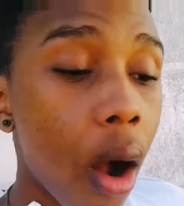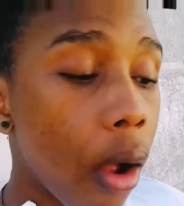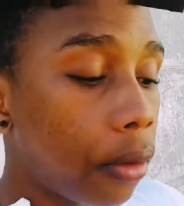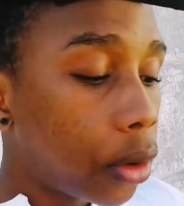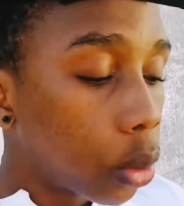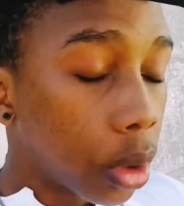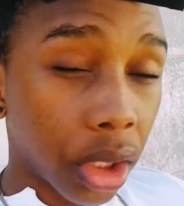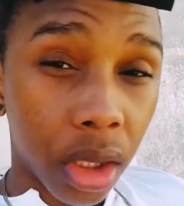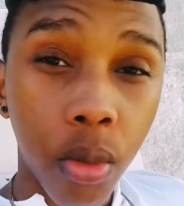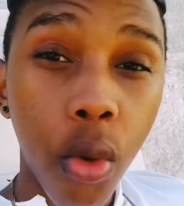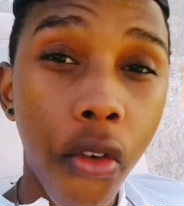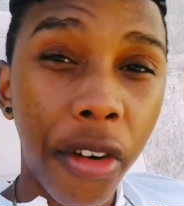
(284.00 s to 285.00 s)
If you watch the
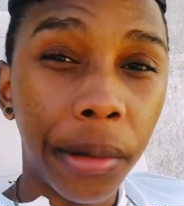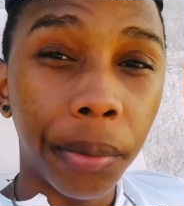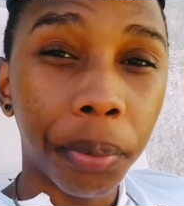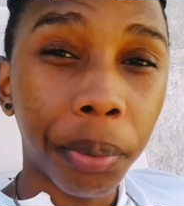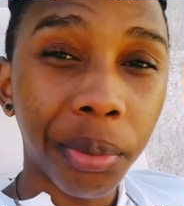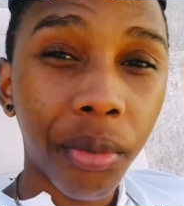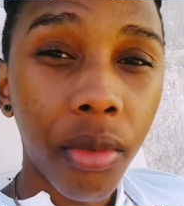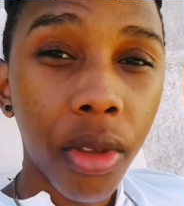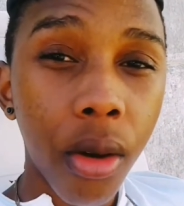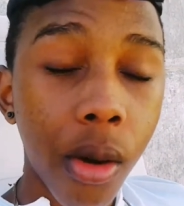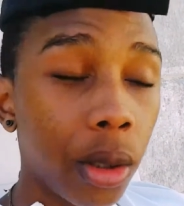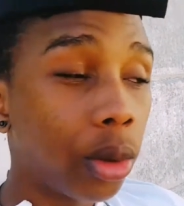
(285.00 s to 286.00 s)
movie,
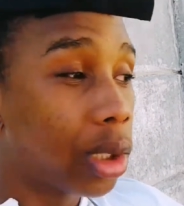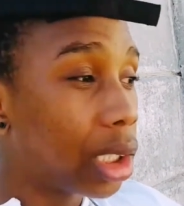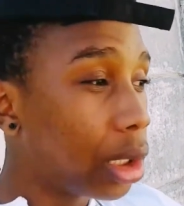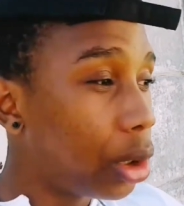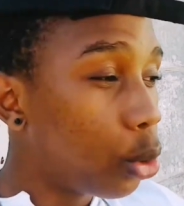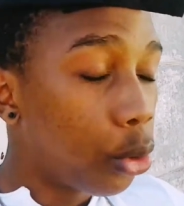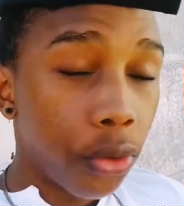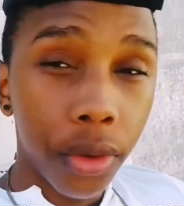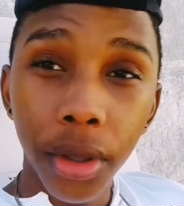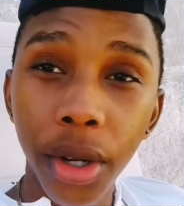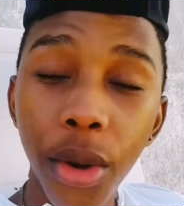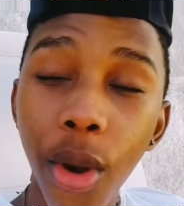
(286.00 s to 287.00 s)

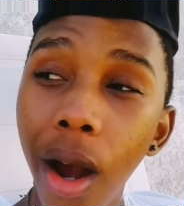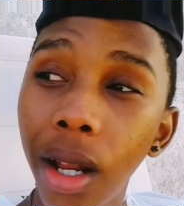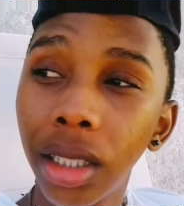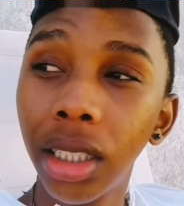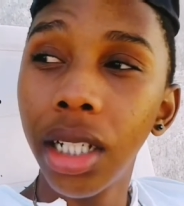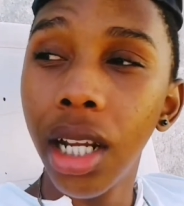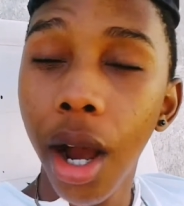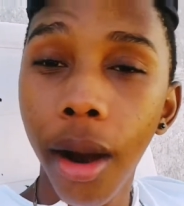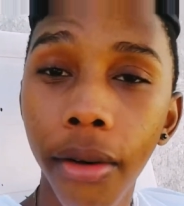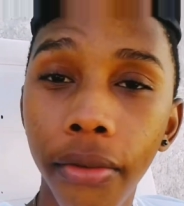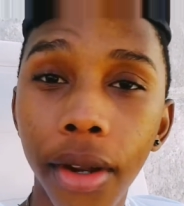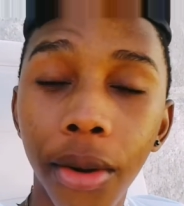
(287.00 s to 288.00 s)
you understand how I
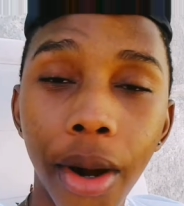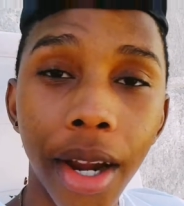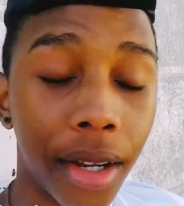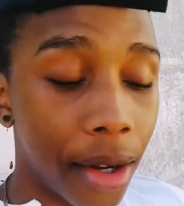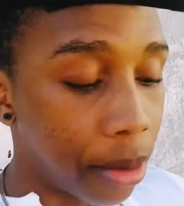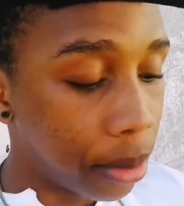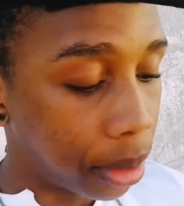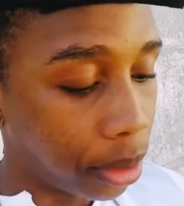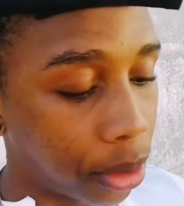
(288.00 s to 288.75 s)
feel right now, man.